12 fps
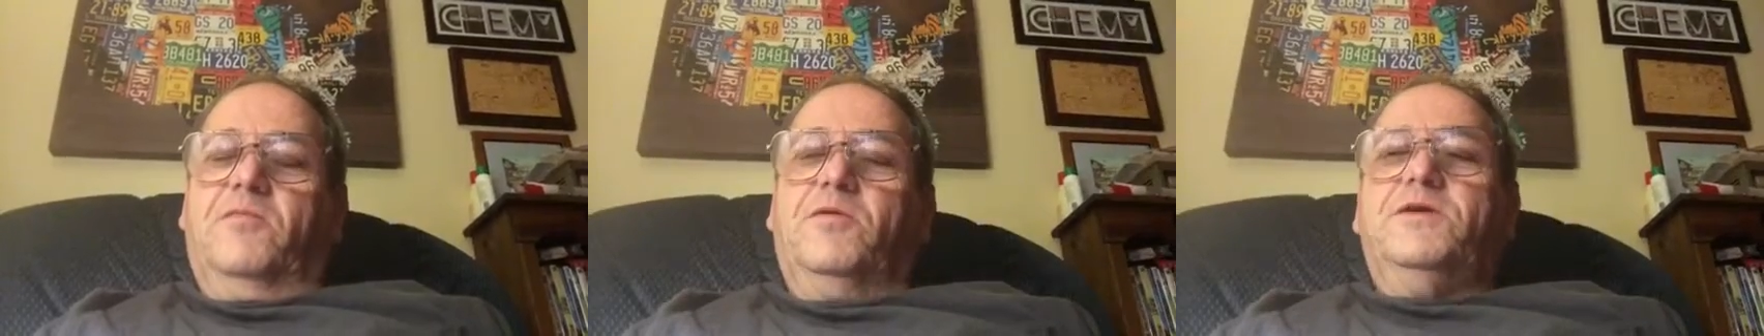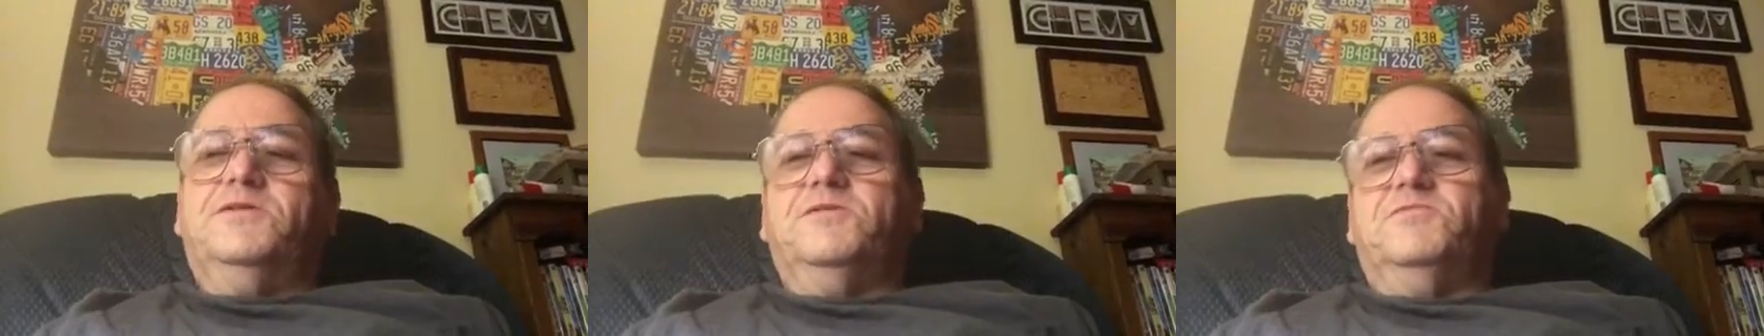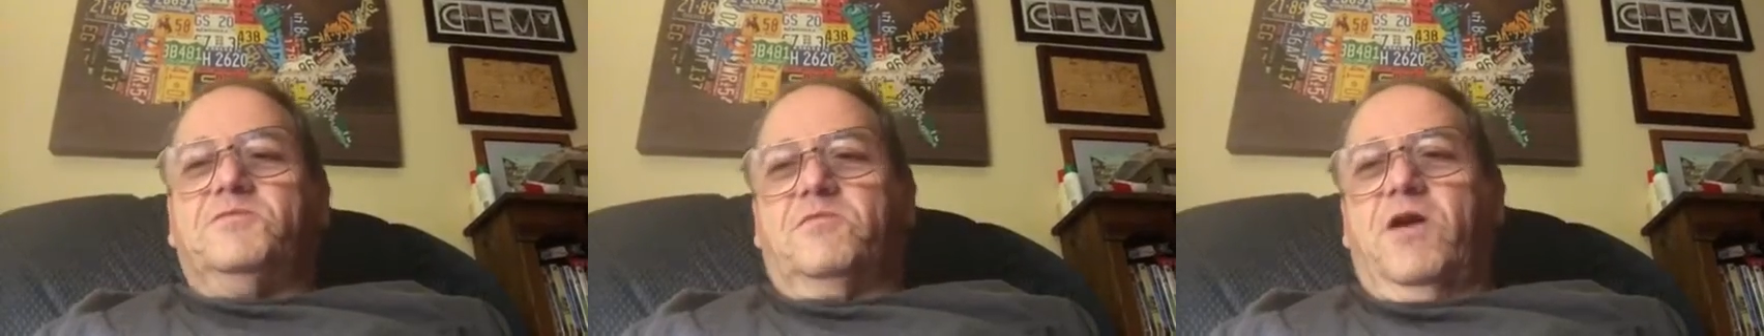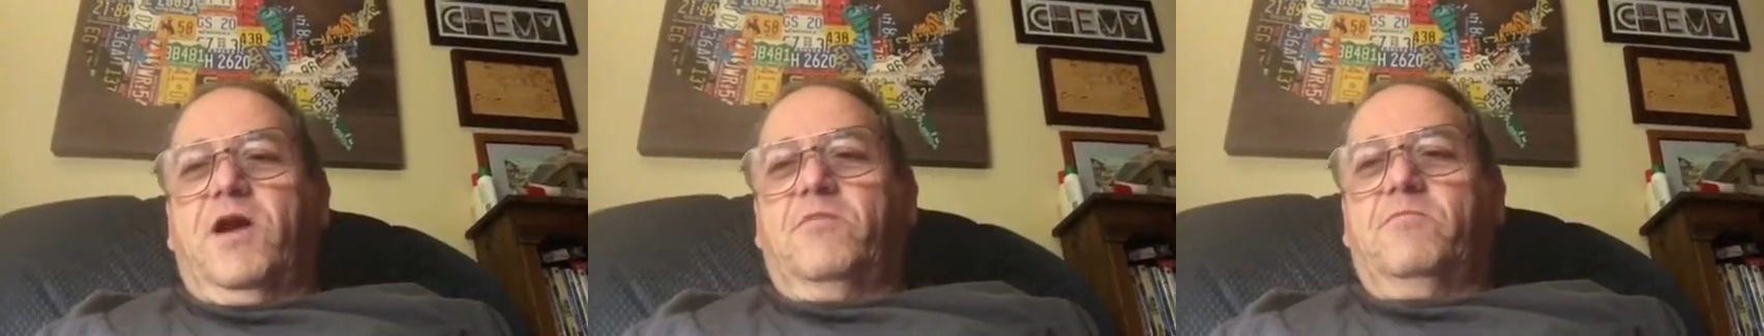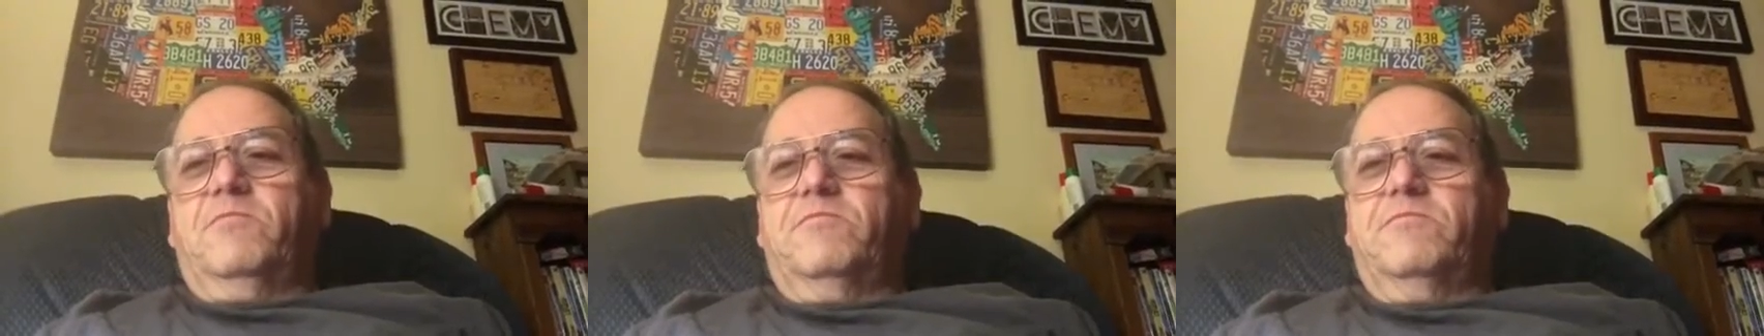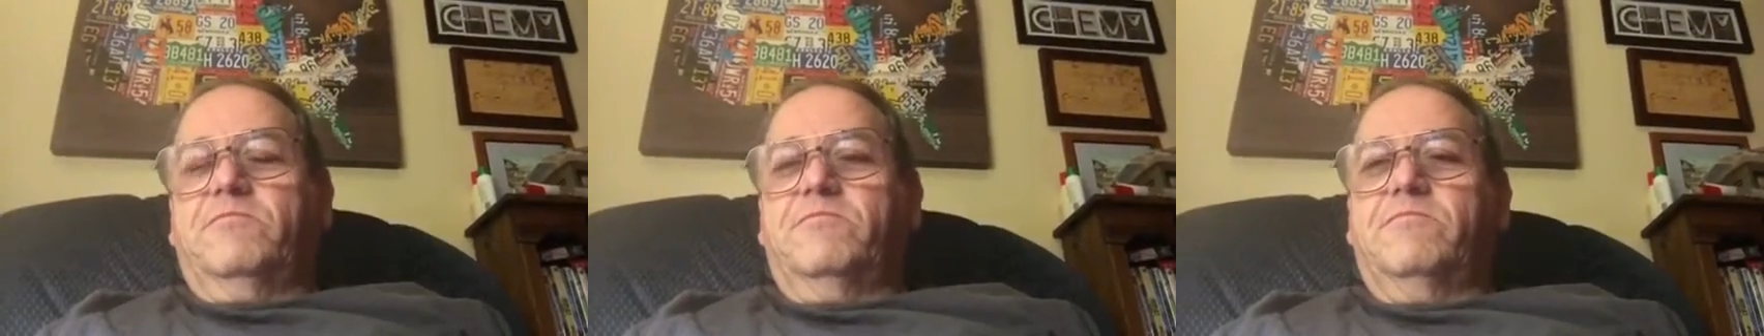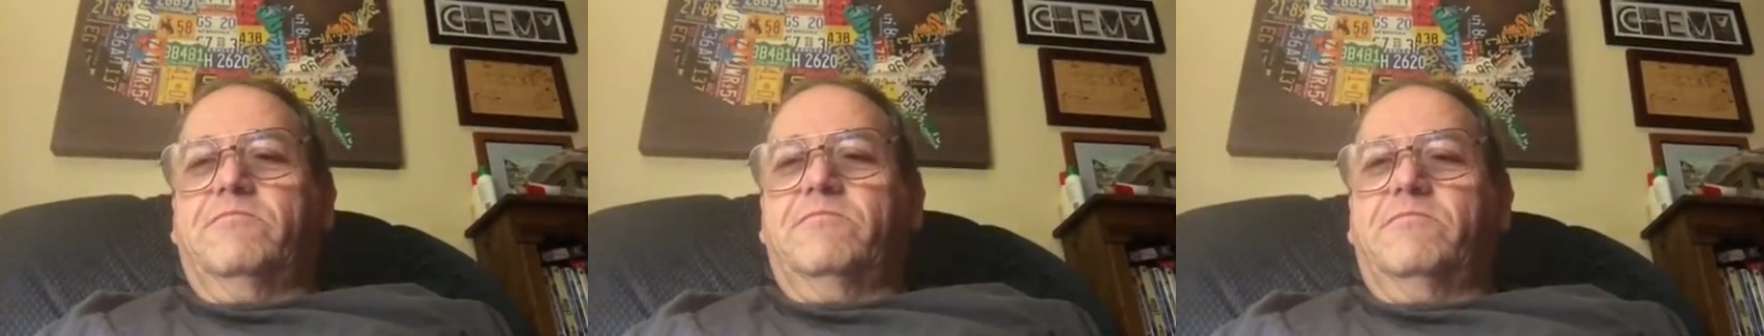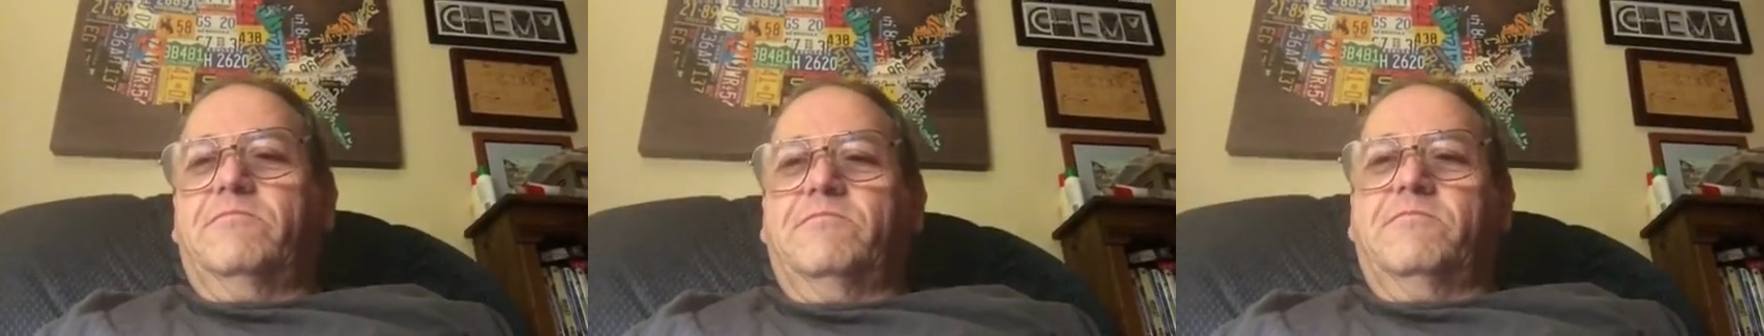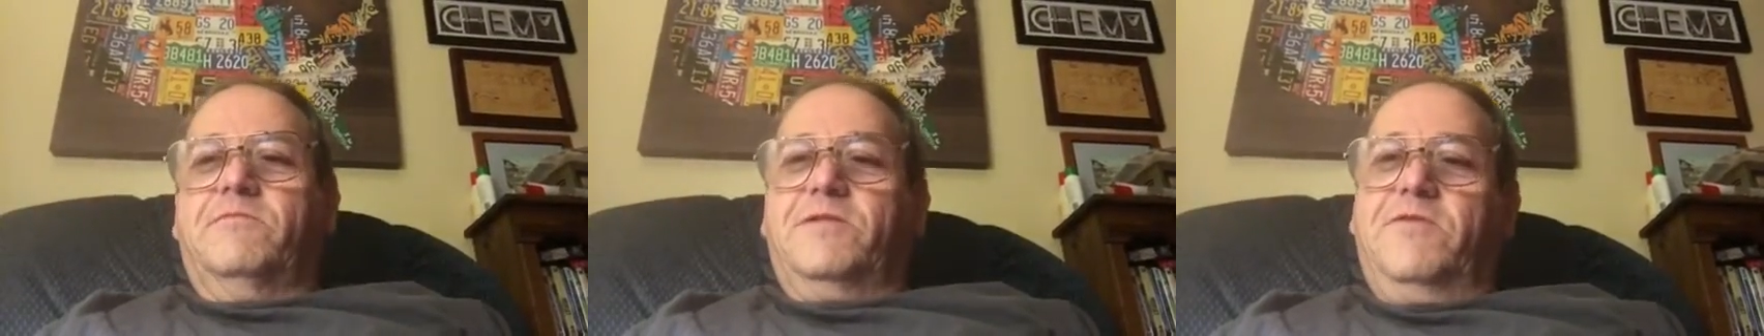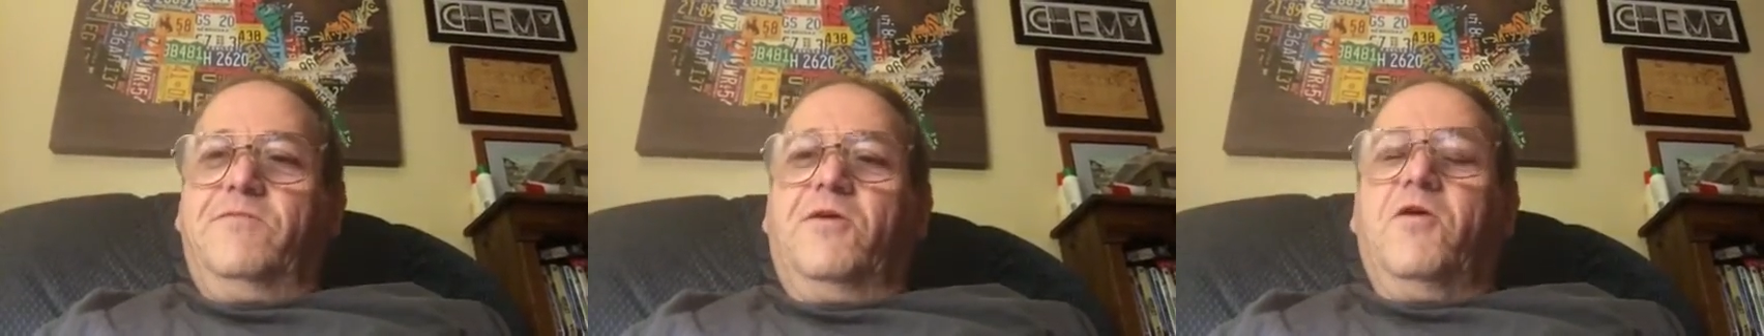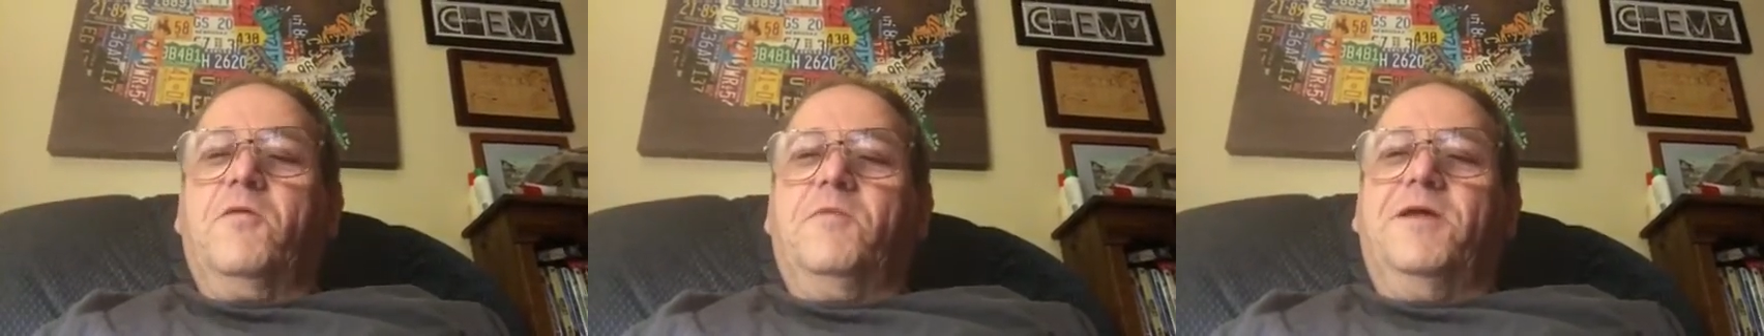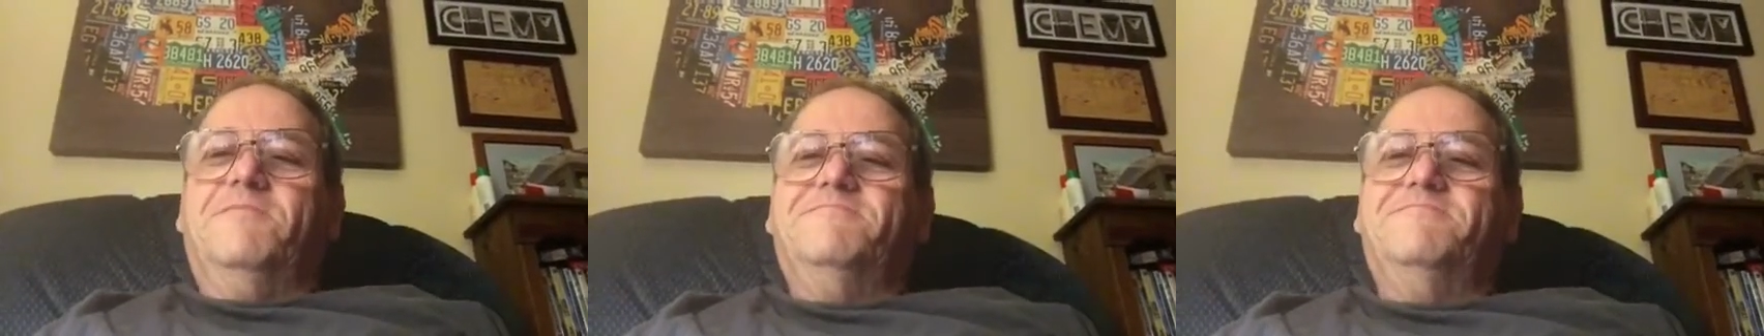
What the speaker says: please subscribe, leave a comment,